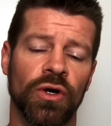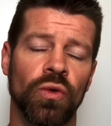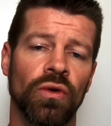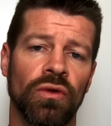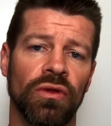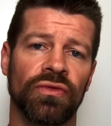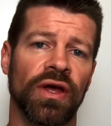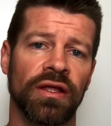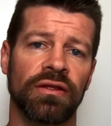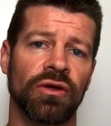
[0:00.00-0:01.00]
cool
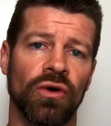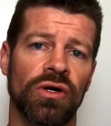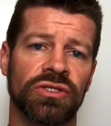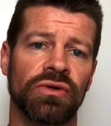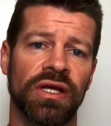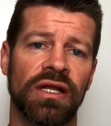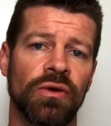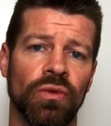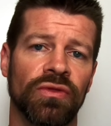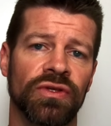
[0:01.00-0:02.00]
thing you're also
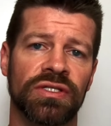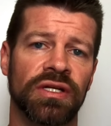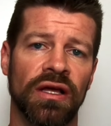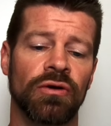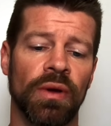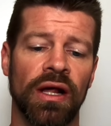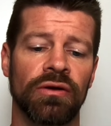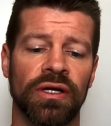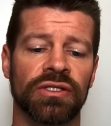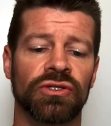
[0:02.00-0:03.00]
getting with the standard
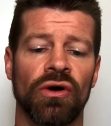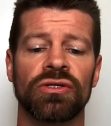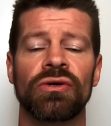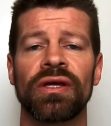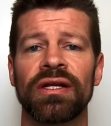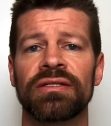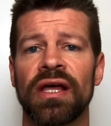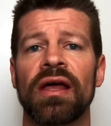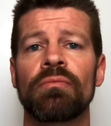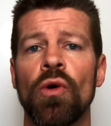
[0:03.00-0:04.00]
battery is you're also getting
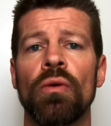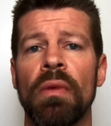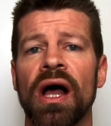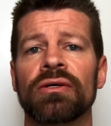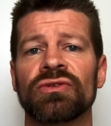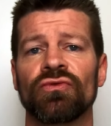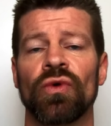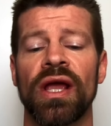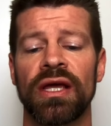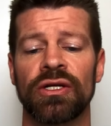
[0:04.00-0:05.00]
10 more miles of
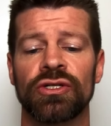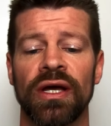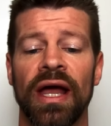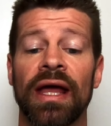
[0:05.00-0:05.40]
range,